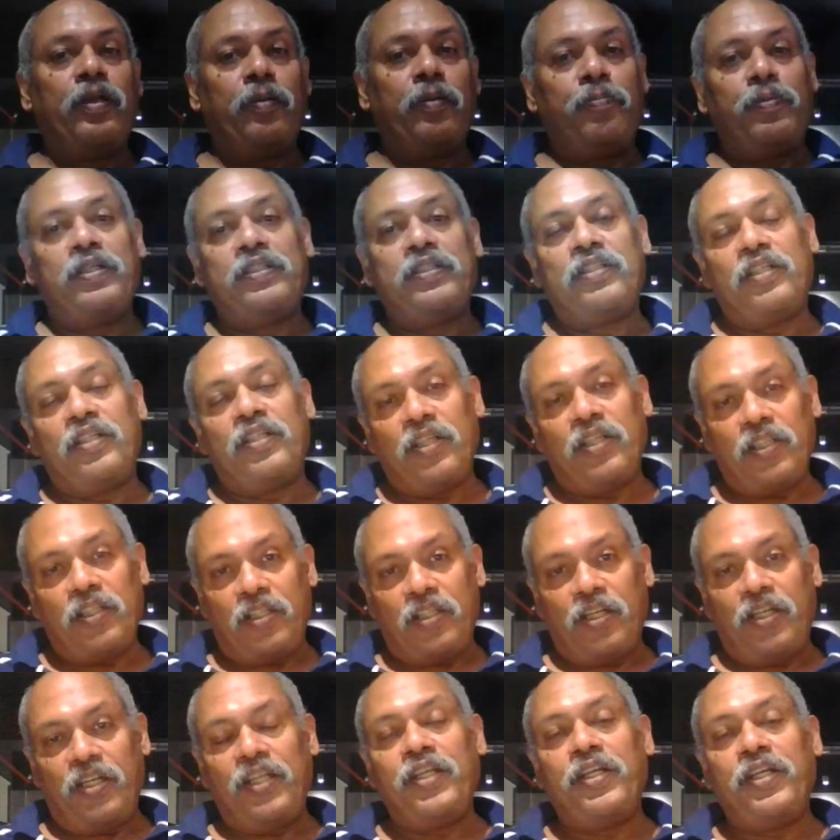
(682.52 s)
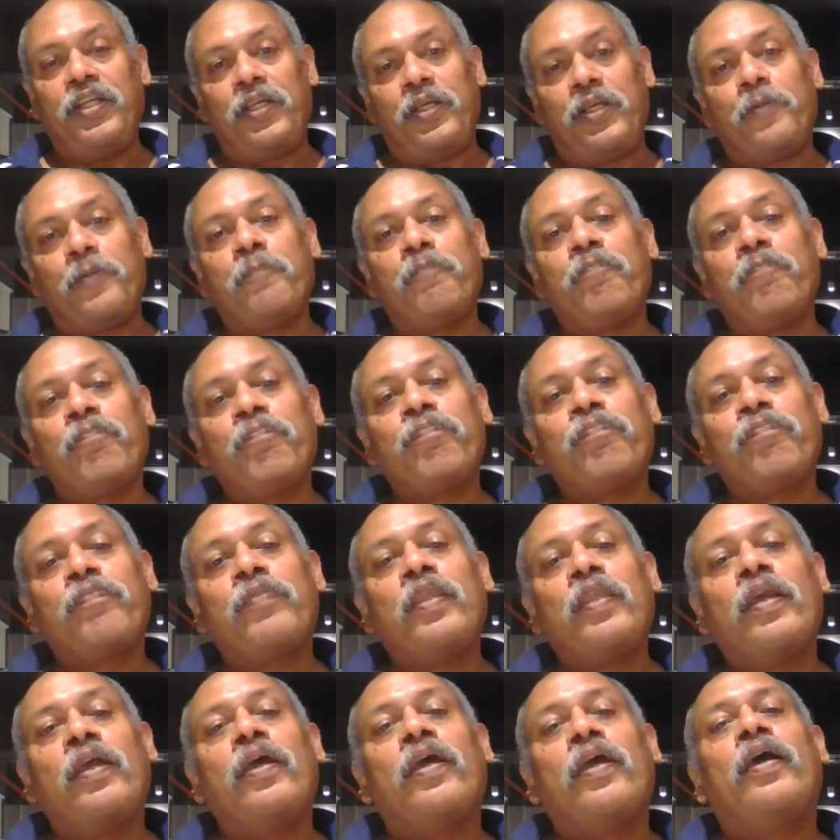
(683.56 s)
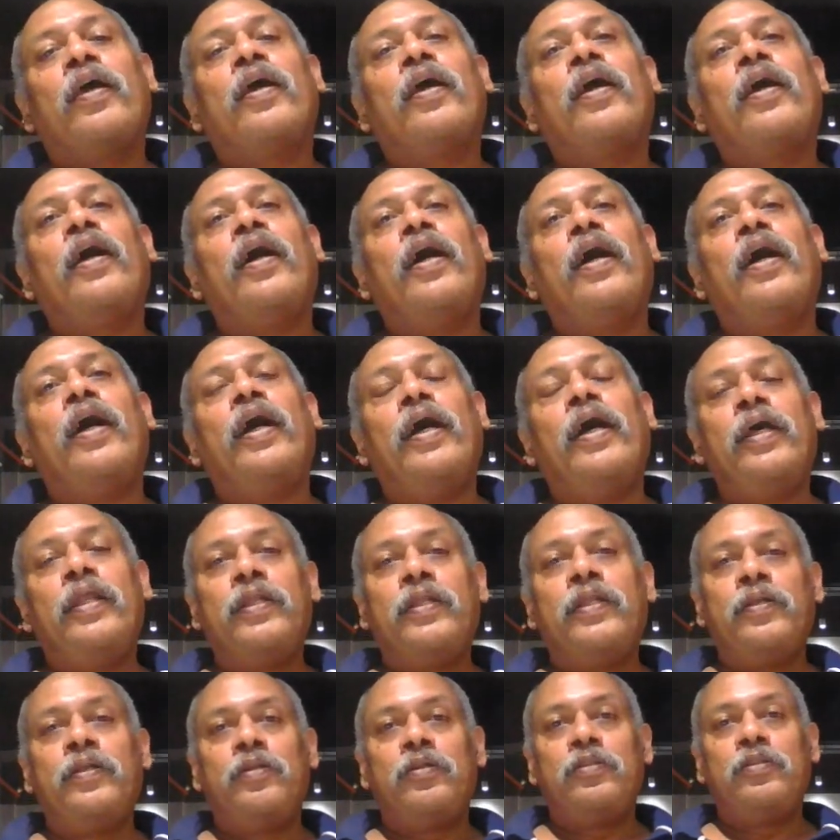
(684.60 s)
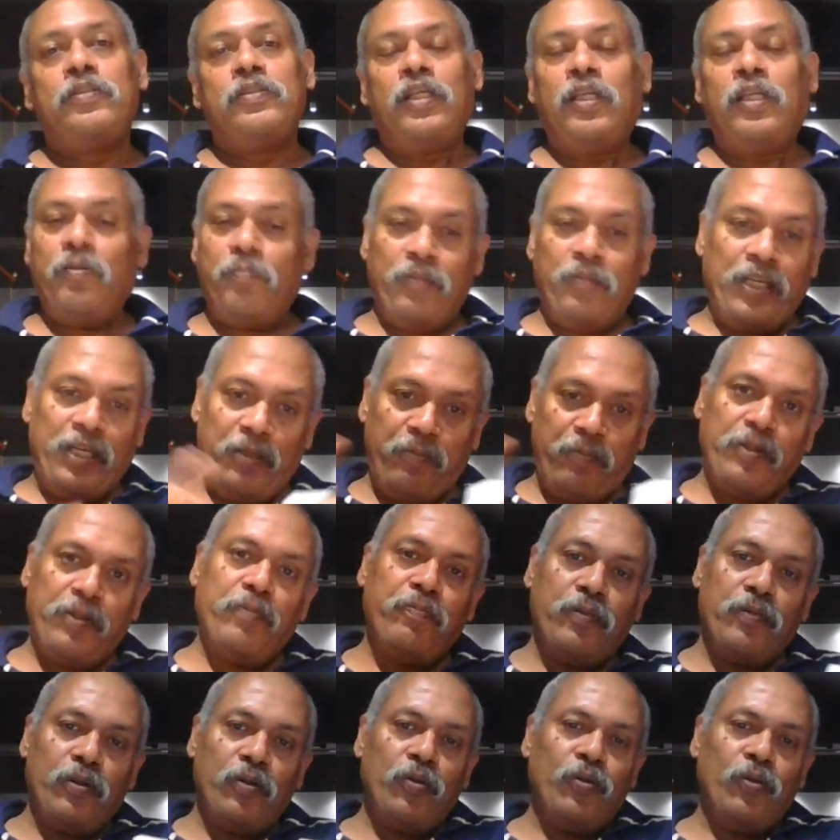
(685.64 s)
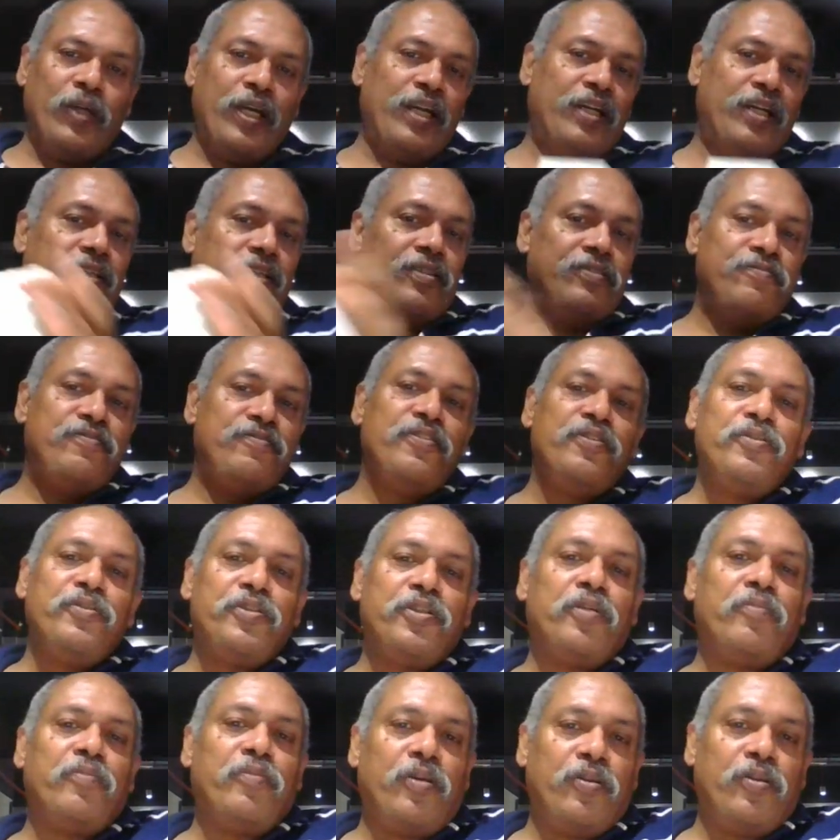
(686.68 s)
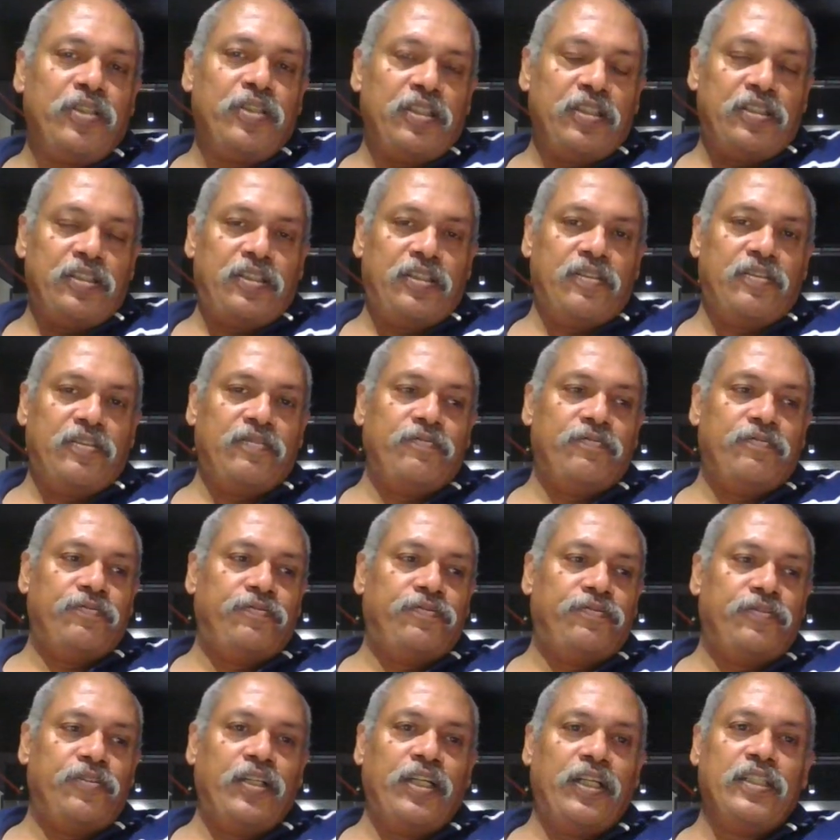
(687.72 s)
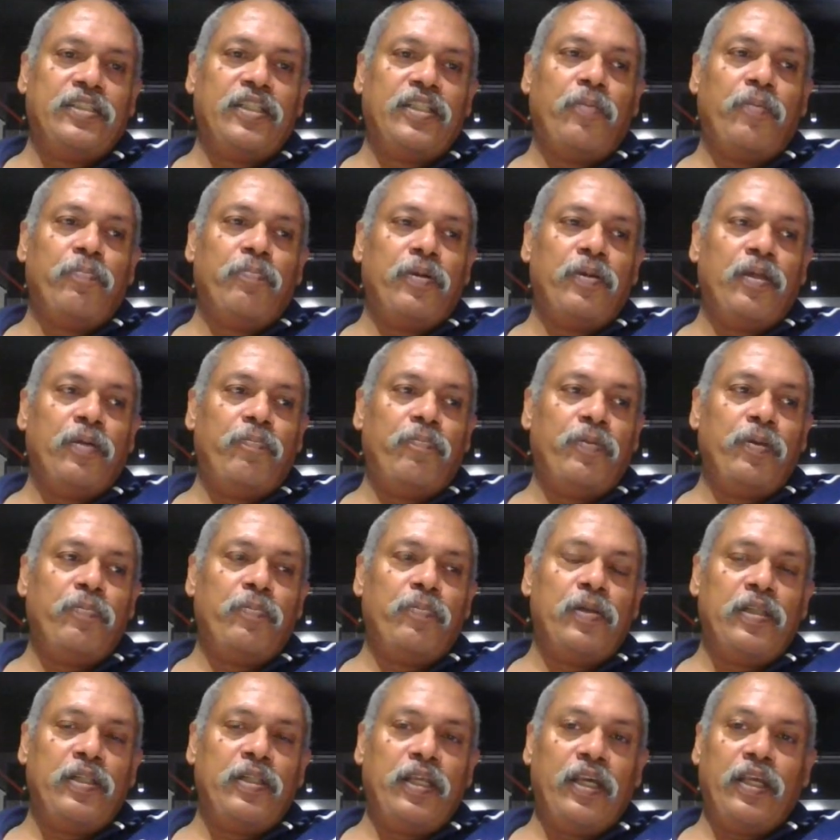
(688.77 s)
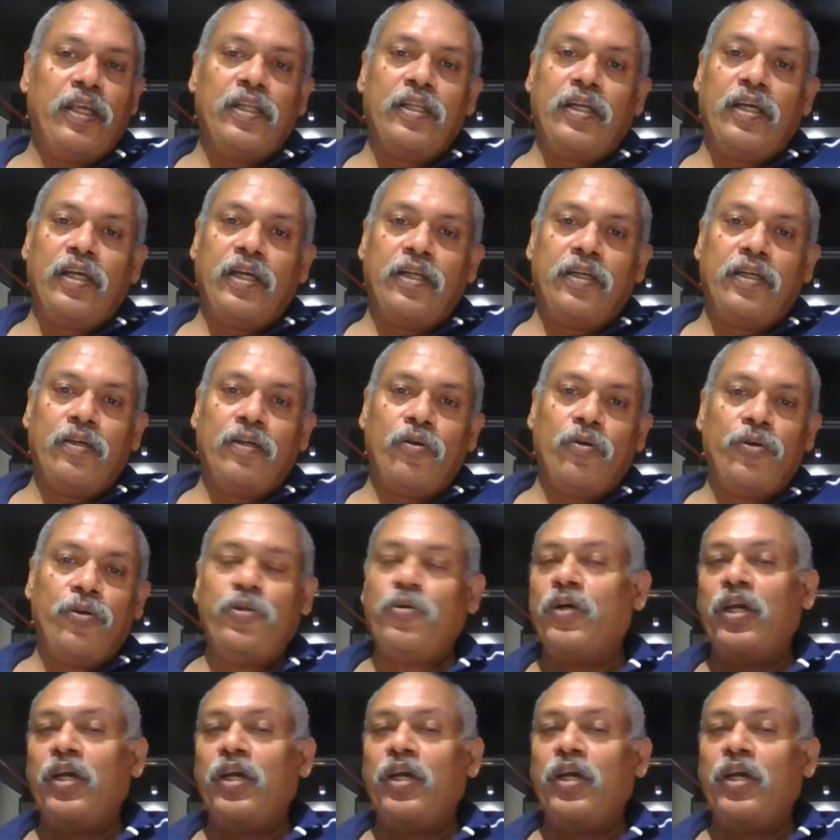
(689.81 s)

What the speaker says: representing 3D. And there are many people who get confused about this. For example, people think that, oh, you